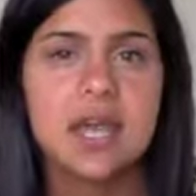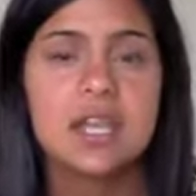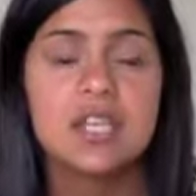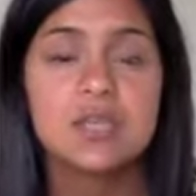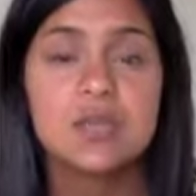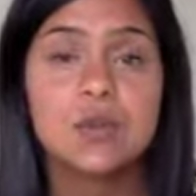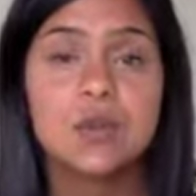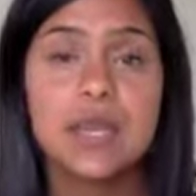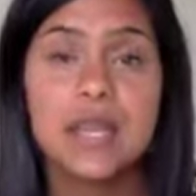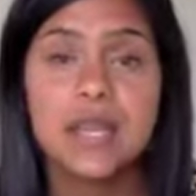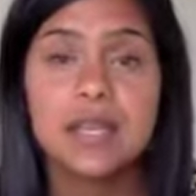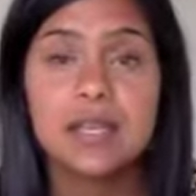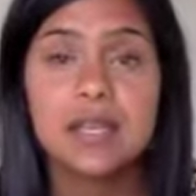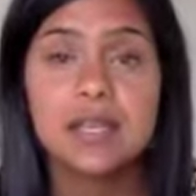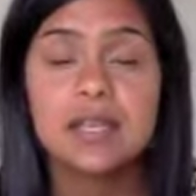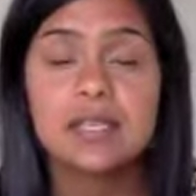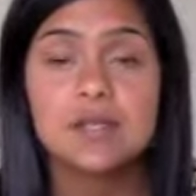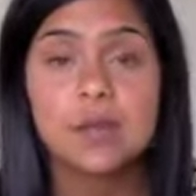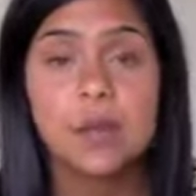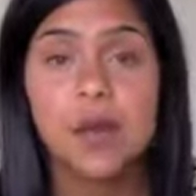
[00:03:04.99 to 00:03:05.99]
Zucchini
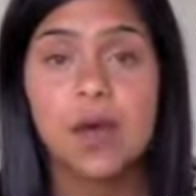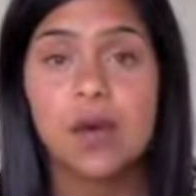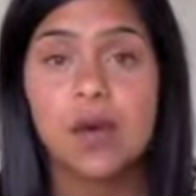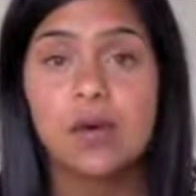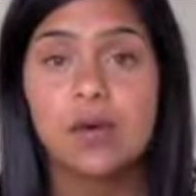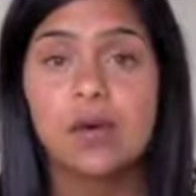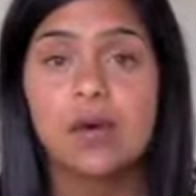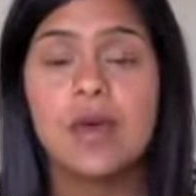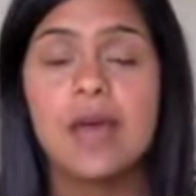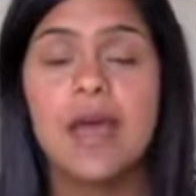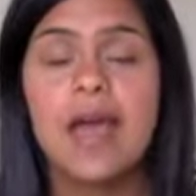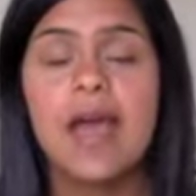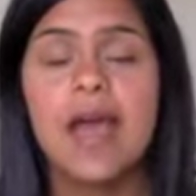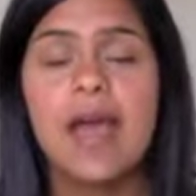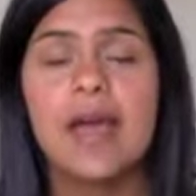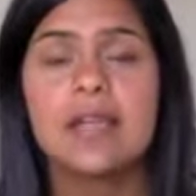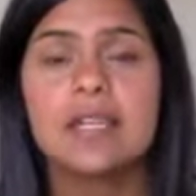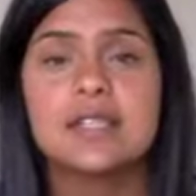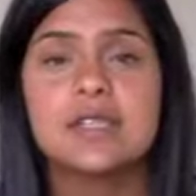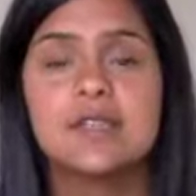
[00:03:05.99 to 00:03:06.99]
as well,
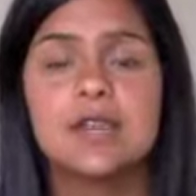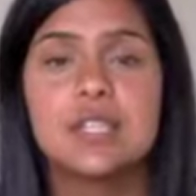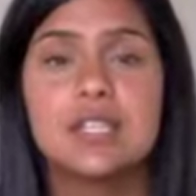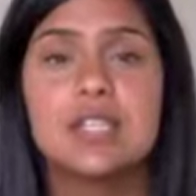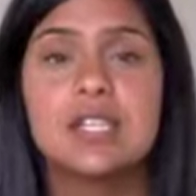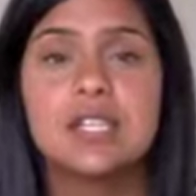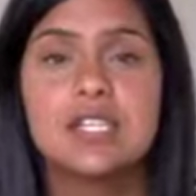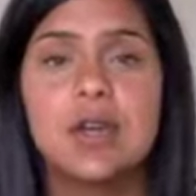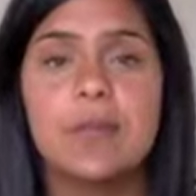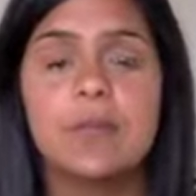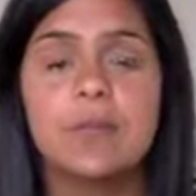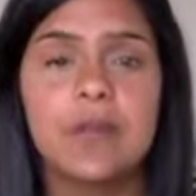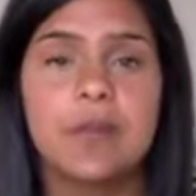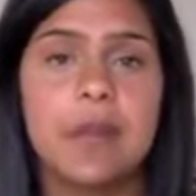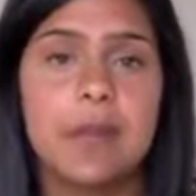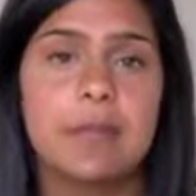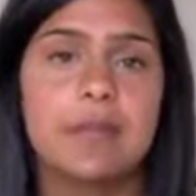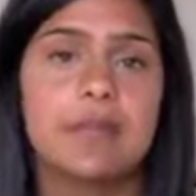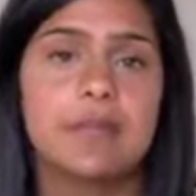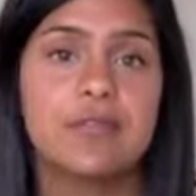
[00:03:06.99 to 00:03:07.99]
and if you actually chop them
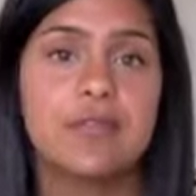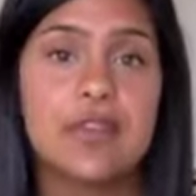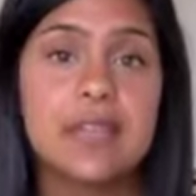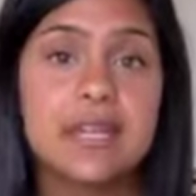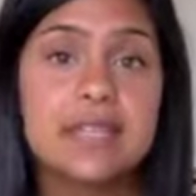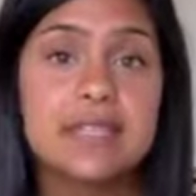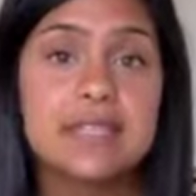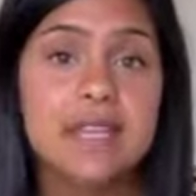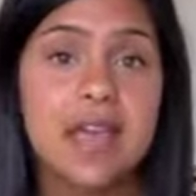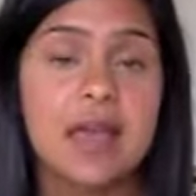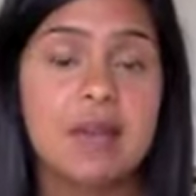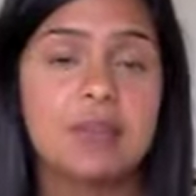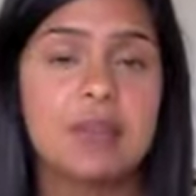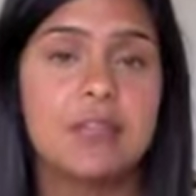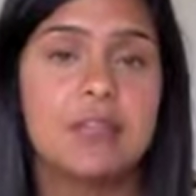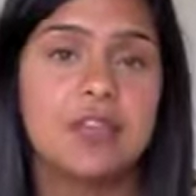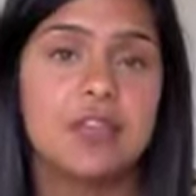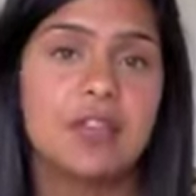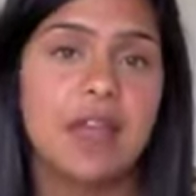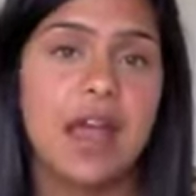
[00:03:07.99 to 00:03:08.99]
up and freeze them
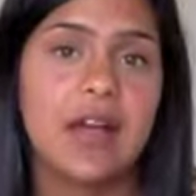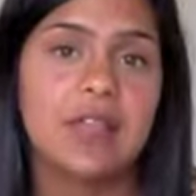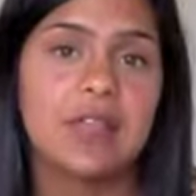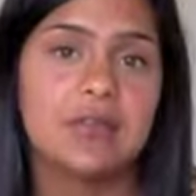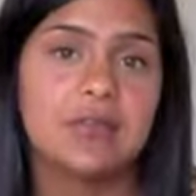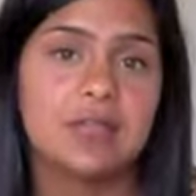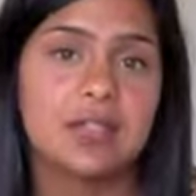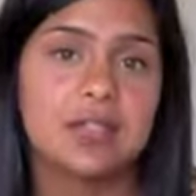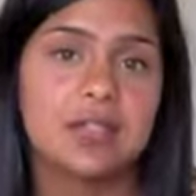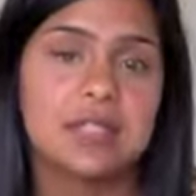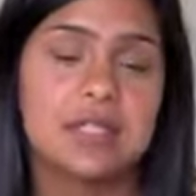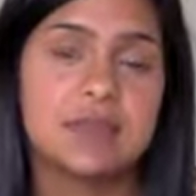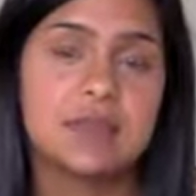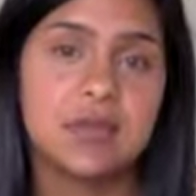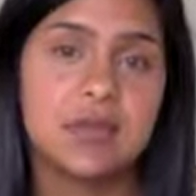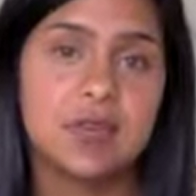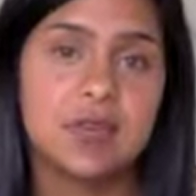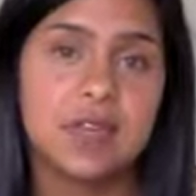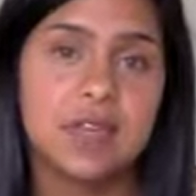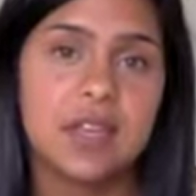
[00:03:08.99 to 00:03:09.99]
before you add them to your
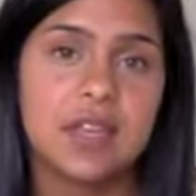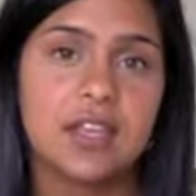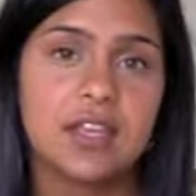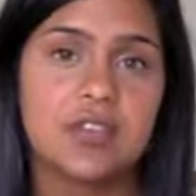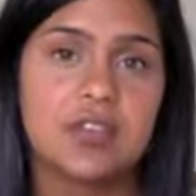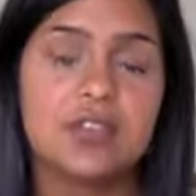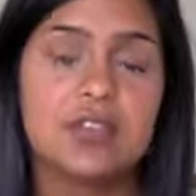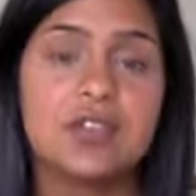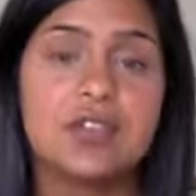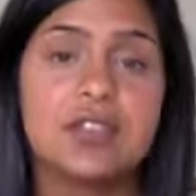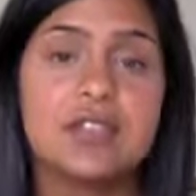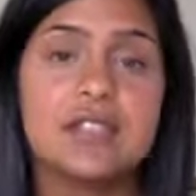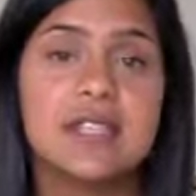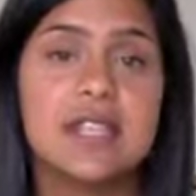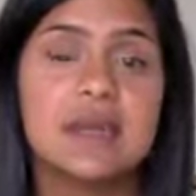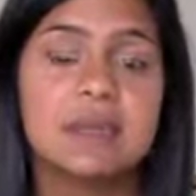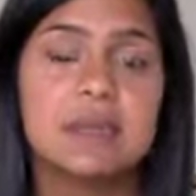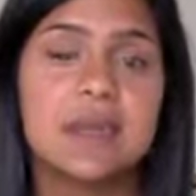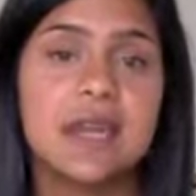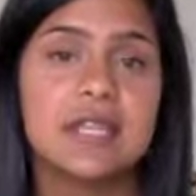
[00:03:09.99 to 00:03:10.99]
smoothie, you can use it
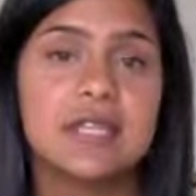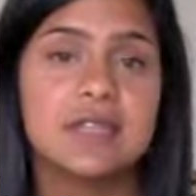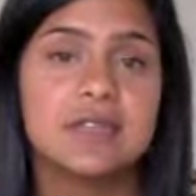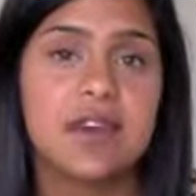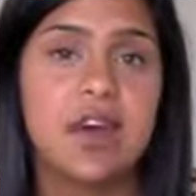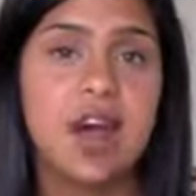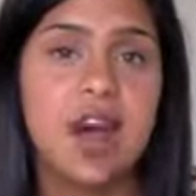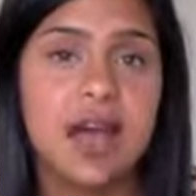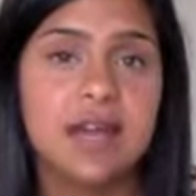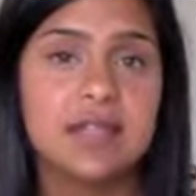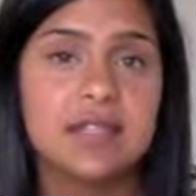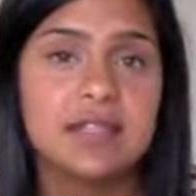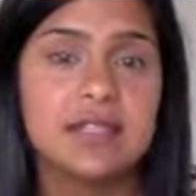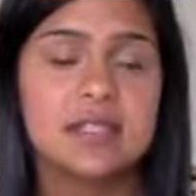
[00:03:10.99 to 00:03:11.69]
in place of ice,